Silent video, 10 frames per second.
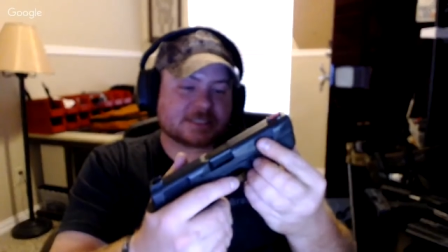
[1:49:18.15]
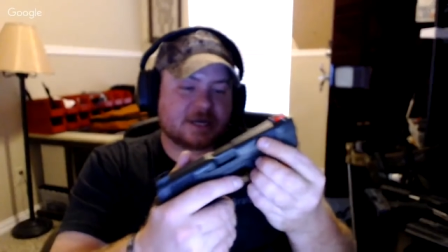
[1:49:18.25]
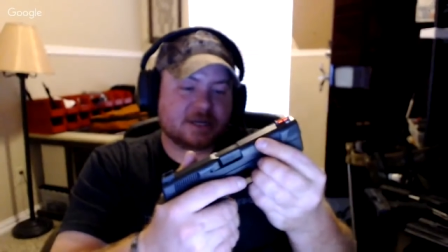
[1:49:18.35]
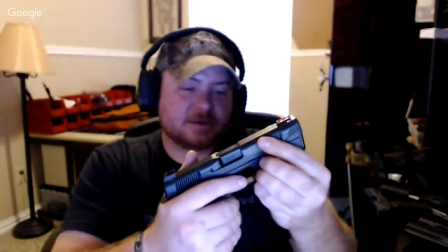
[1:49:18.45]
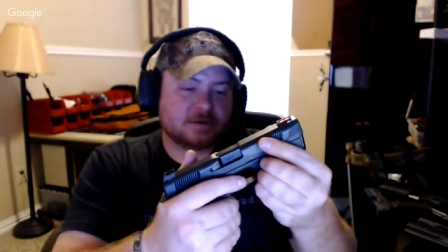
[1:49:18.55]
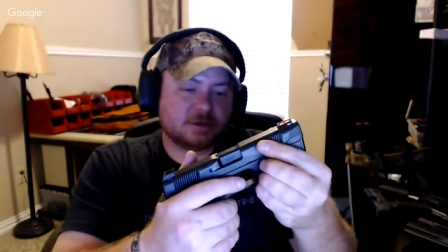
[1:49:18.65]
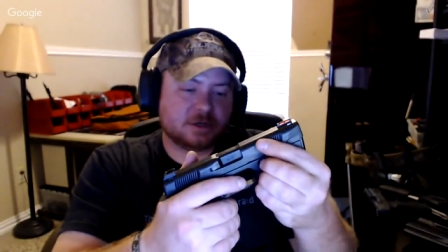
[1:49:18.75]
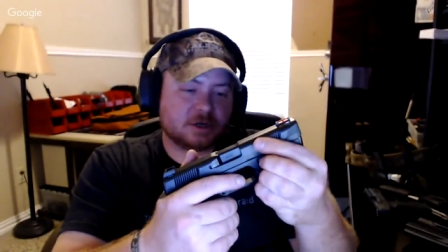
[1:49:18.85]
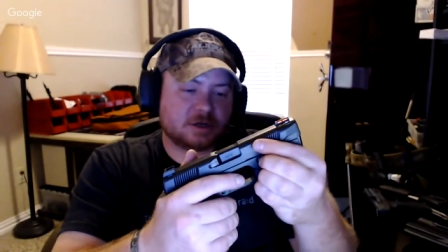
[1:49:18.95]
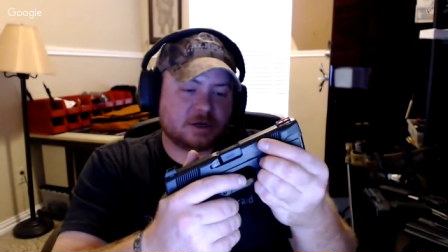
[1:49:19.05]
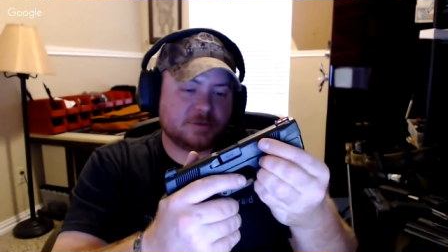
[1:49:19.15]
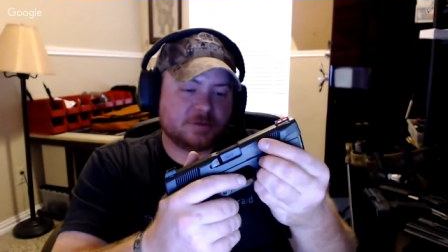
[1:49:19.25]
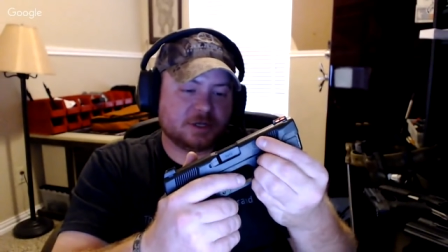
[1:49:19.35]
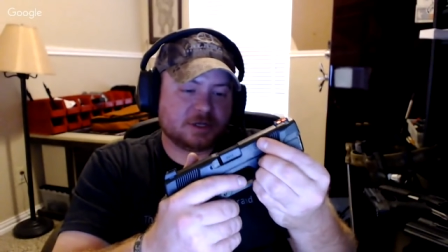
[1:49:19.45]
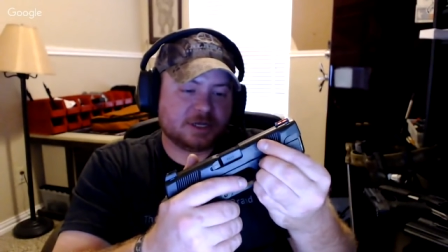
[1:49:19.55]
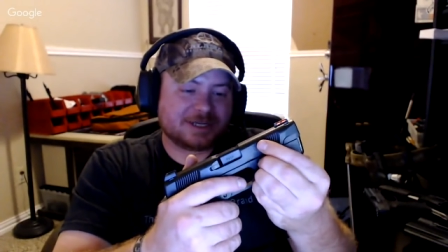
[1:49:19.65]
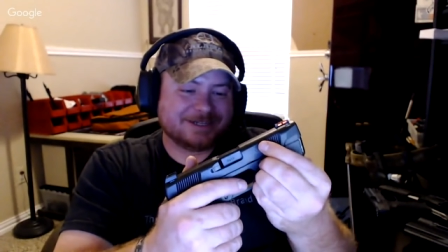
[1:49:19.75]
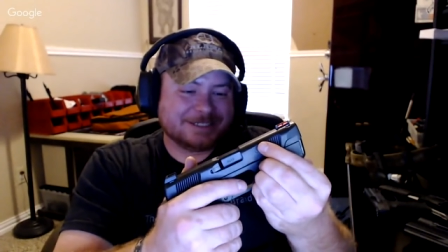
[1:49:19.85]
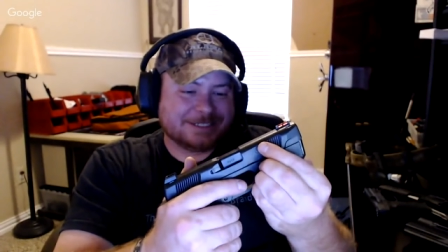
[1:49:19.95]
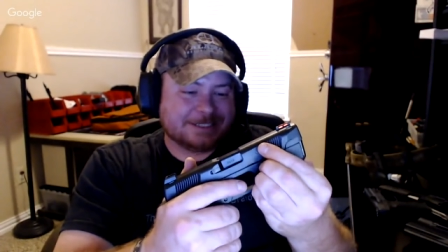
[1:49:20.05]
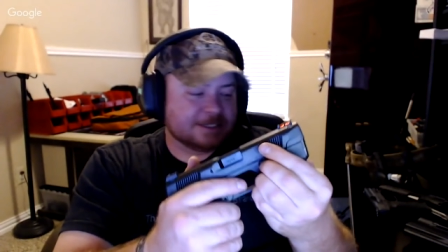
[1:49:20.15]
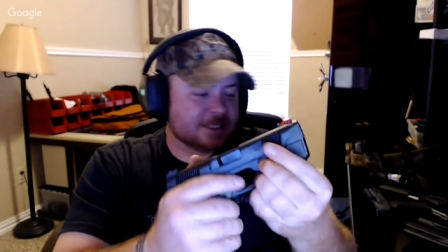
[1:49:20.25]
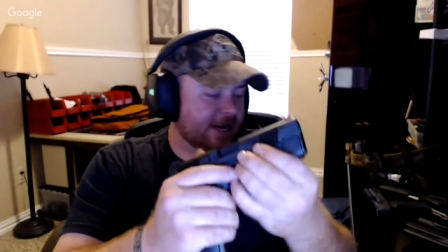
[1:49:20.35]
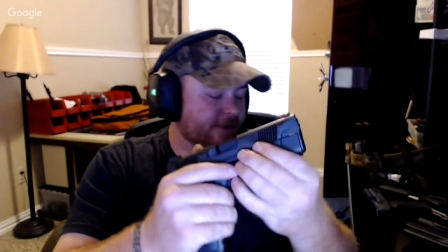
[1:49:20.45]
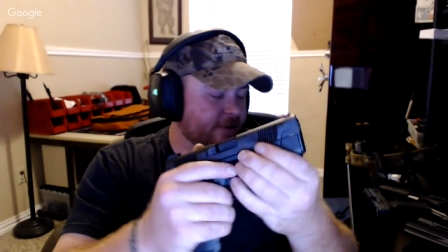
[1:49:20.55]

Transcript: gun, you know. I mean, like, I